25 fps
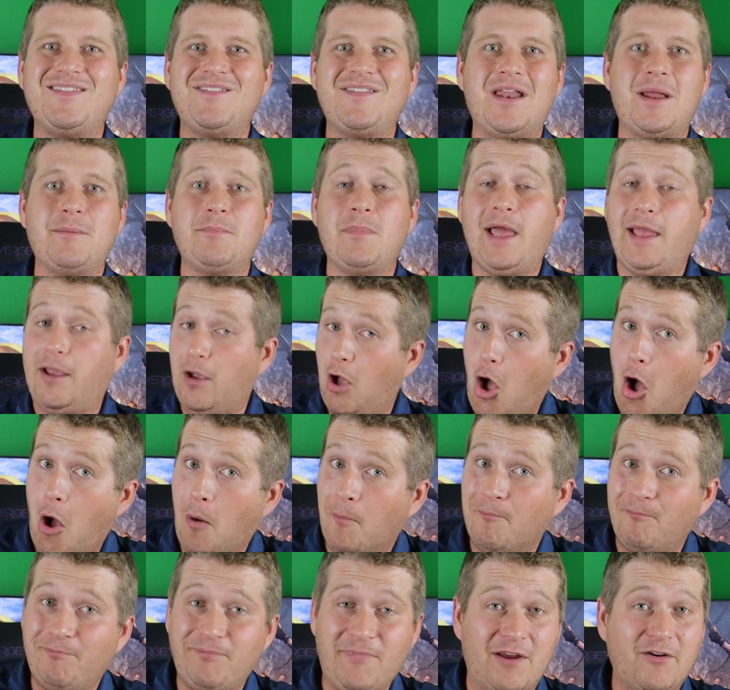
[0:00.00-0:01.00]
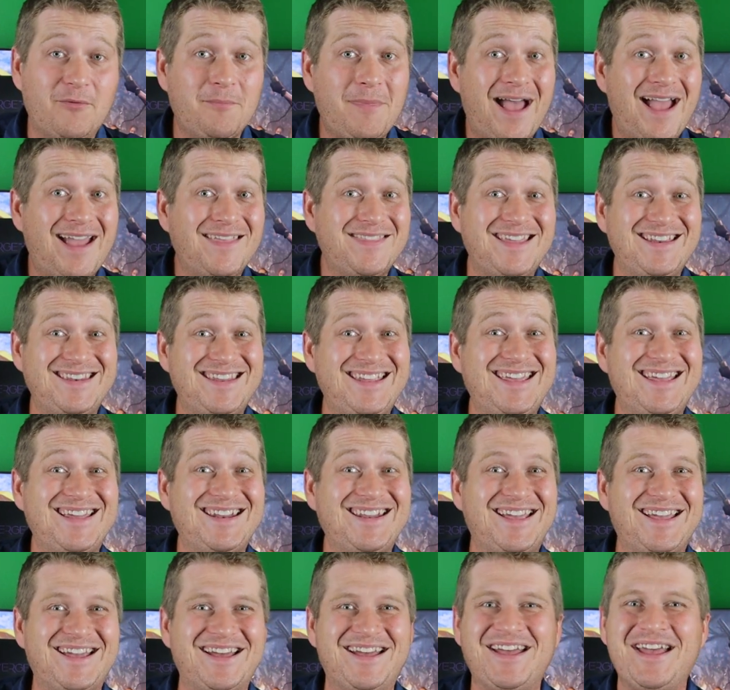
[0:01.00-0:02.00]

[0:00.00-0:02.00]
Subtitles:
And then I'm like, oh, never mind, they did.